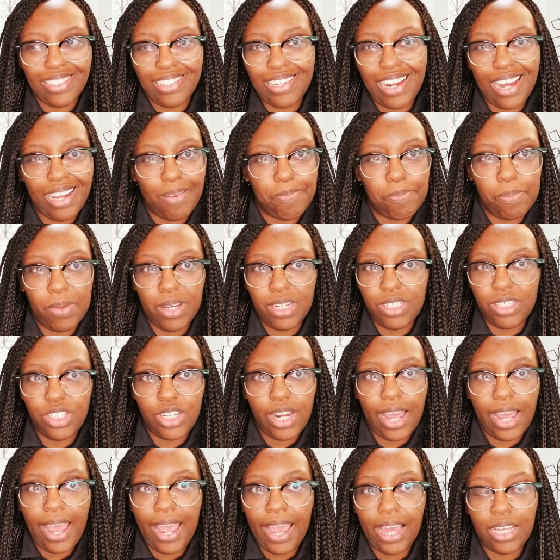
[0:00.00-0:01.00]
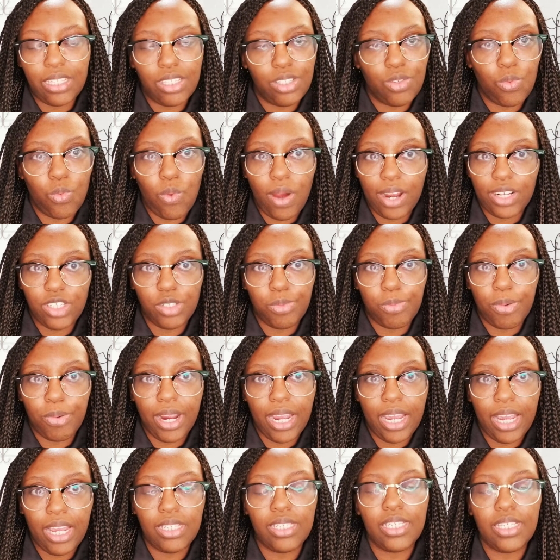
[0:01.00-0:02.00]
not much to ask to wash
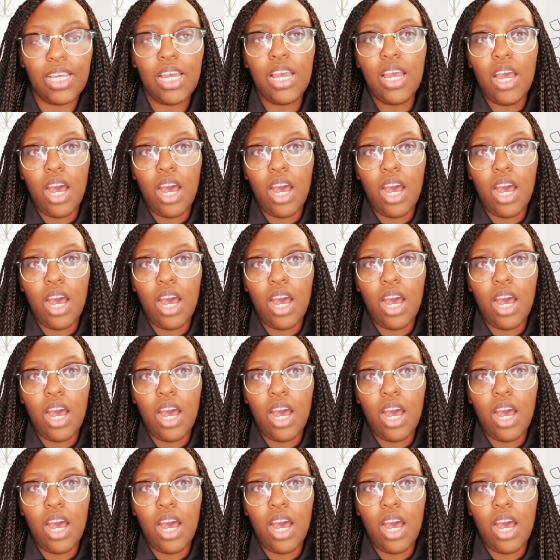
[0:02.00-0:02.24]
braids.